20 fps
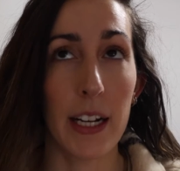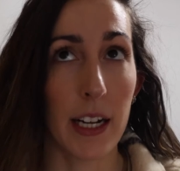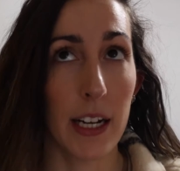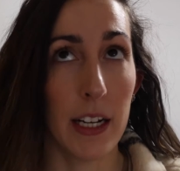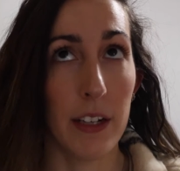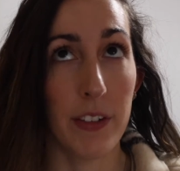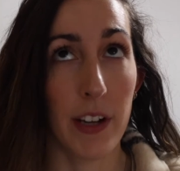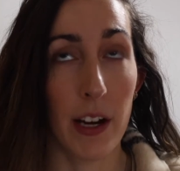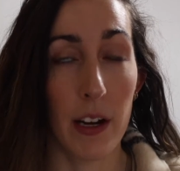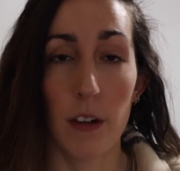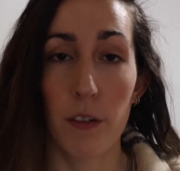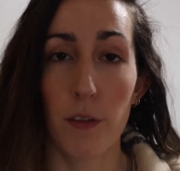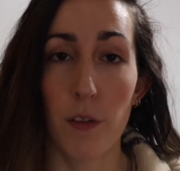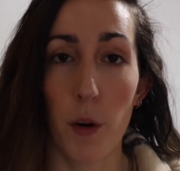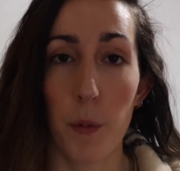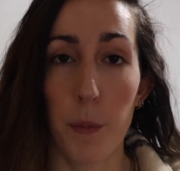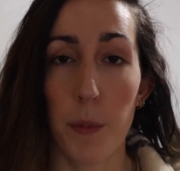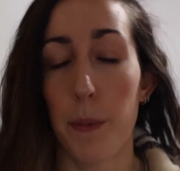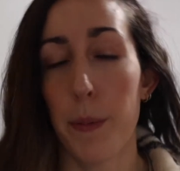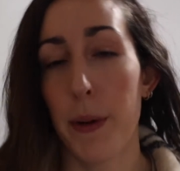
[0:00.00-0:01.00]
kind of tired of
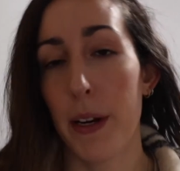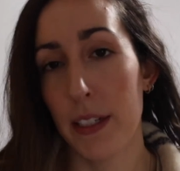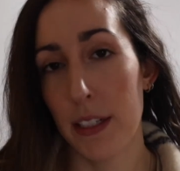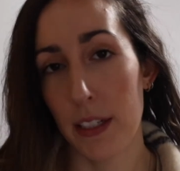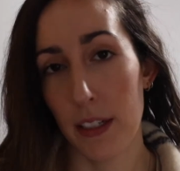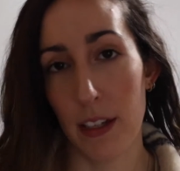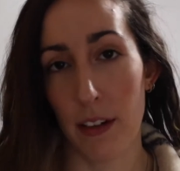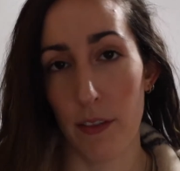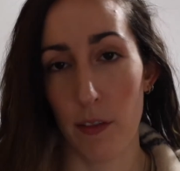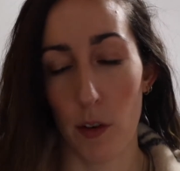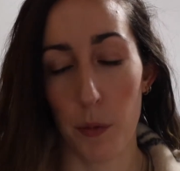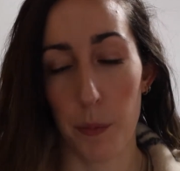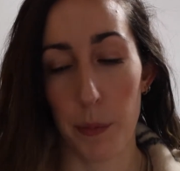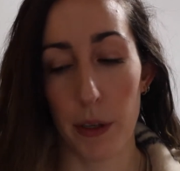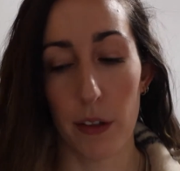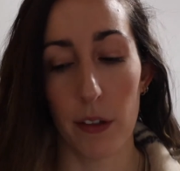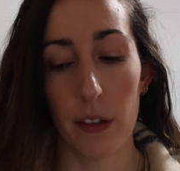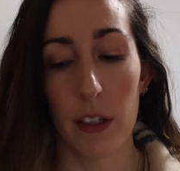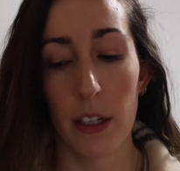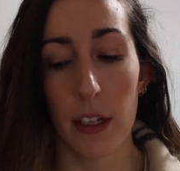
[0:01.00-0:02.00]
oatmeal, but I still love
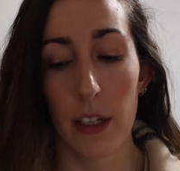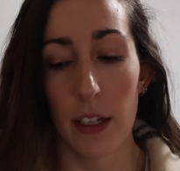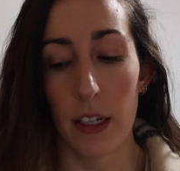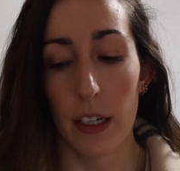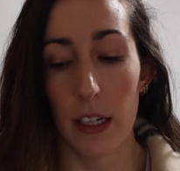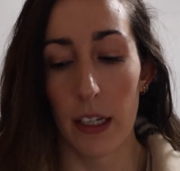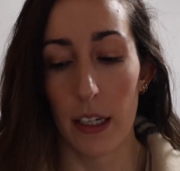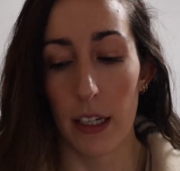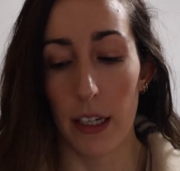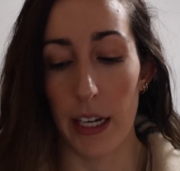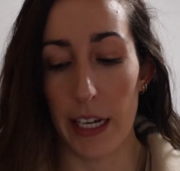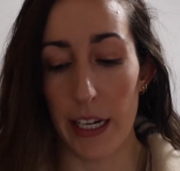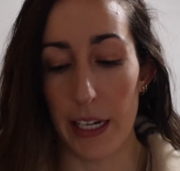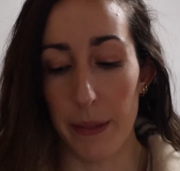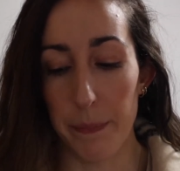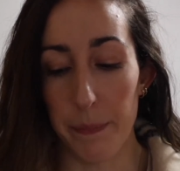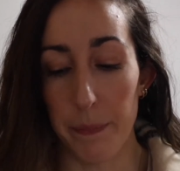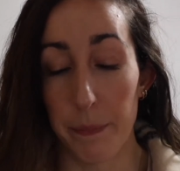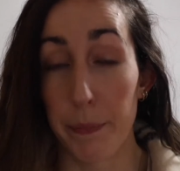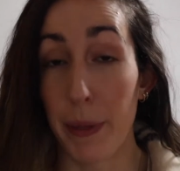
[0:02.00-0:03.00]
oatmeal.
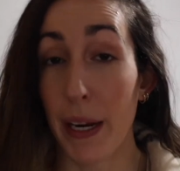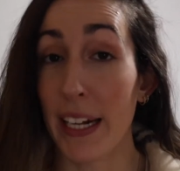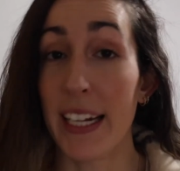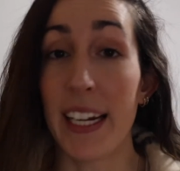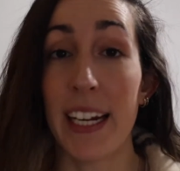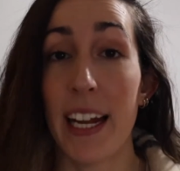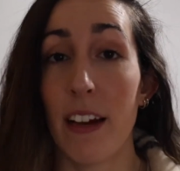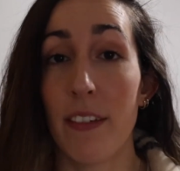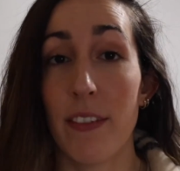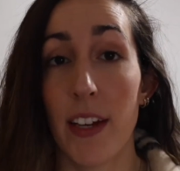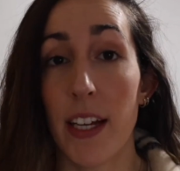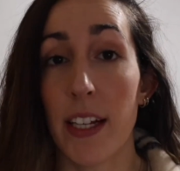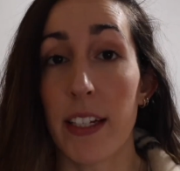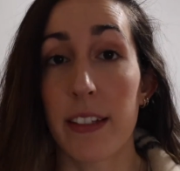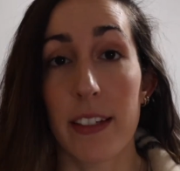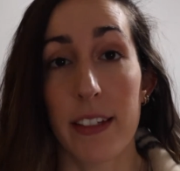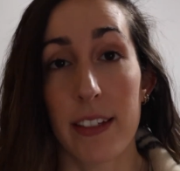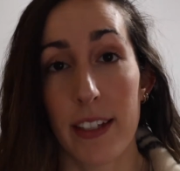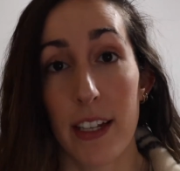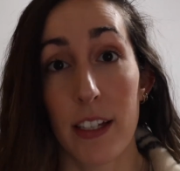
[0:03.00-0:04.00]
But I can't have eggs
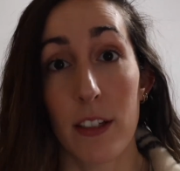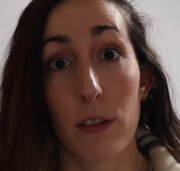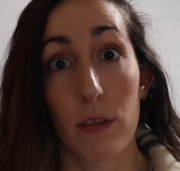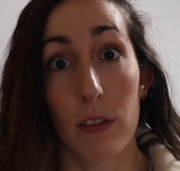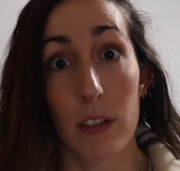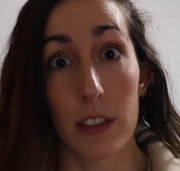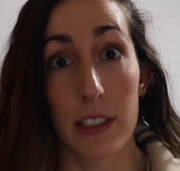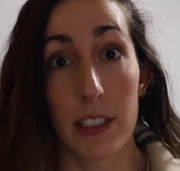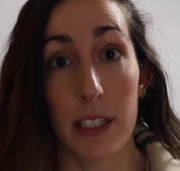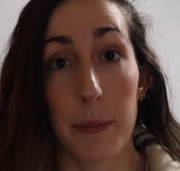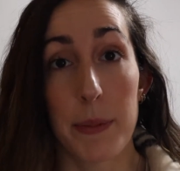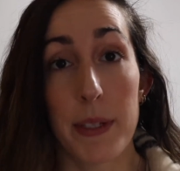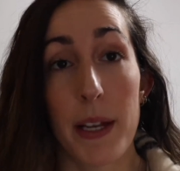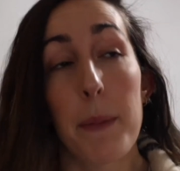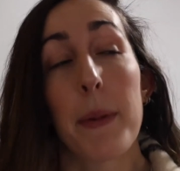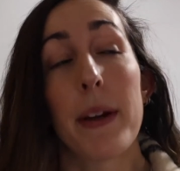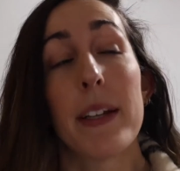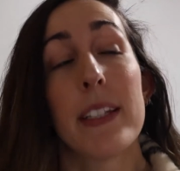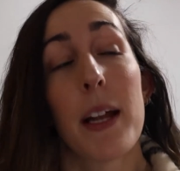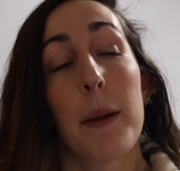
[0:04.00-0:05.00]
because eggs really
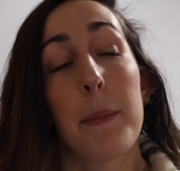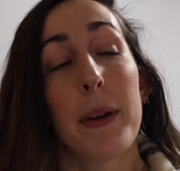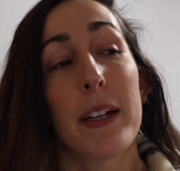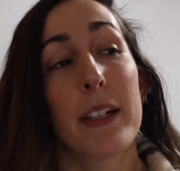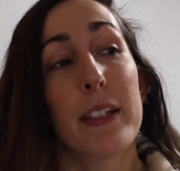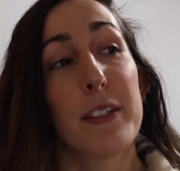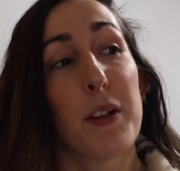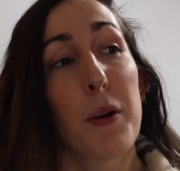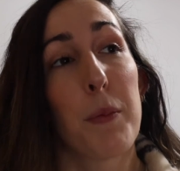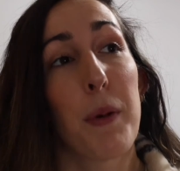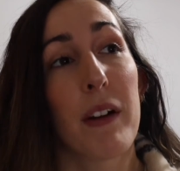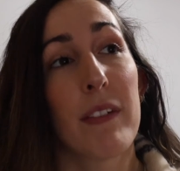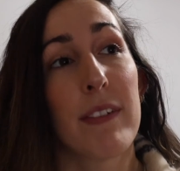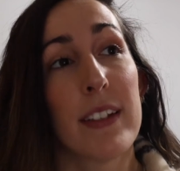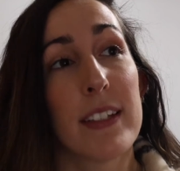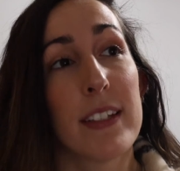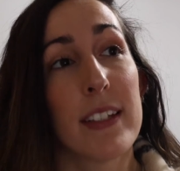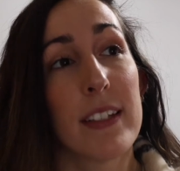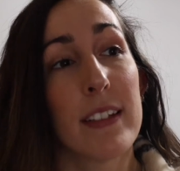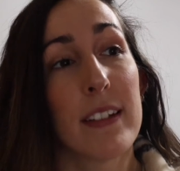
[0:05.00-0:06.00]
upset my stomach. So
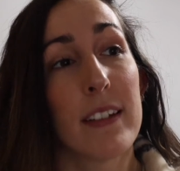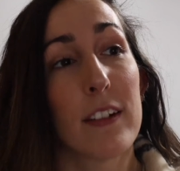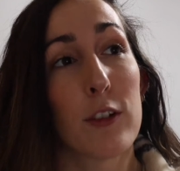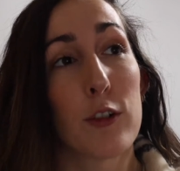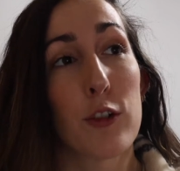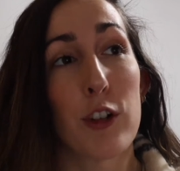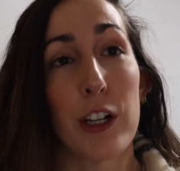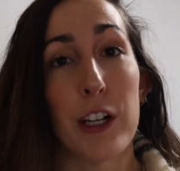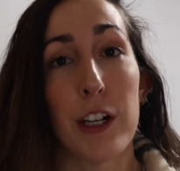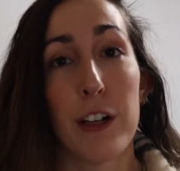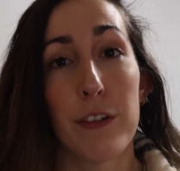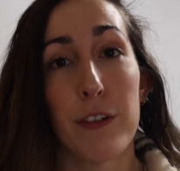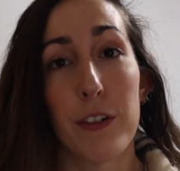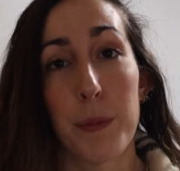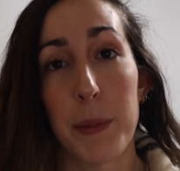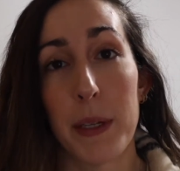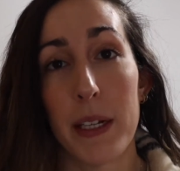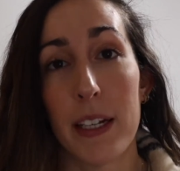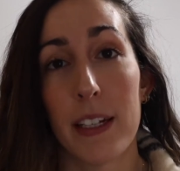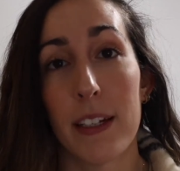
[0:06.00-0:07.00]
breakfast is a little trickier for
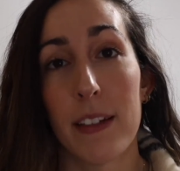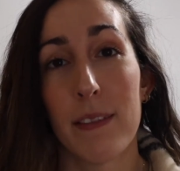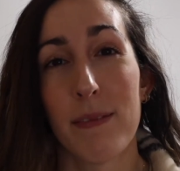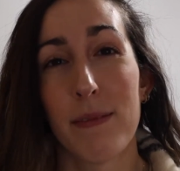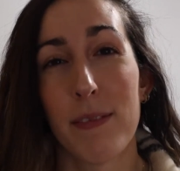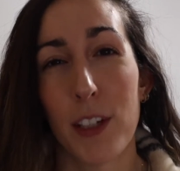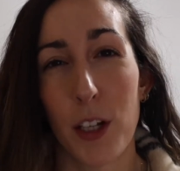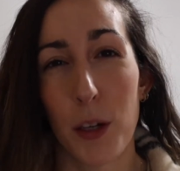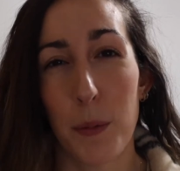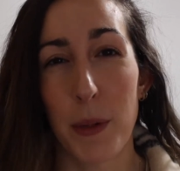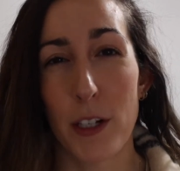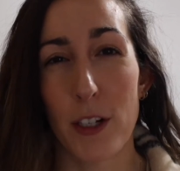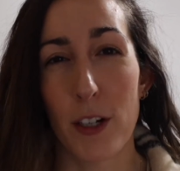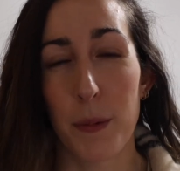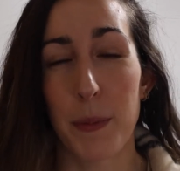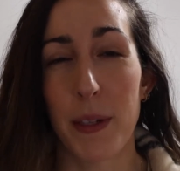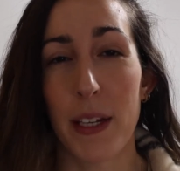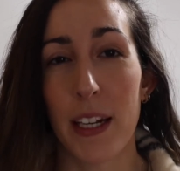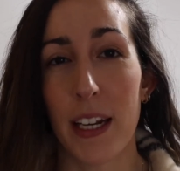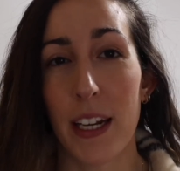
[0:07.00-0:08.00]
me to, you know, make sure
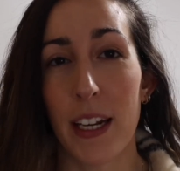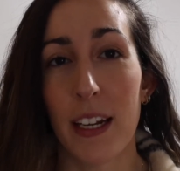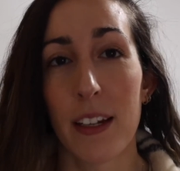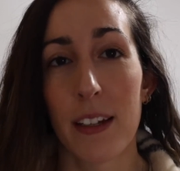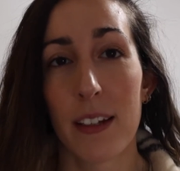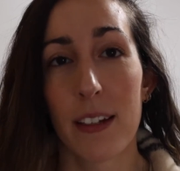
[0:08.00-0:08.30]
I'm getting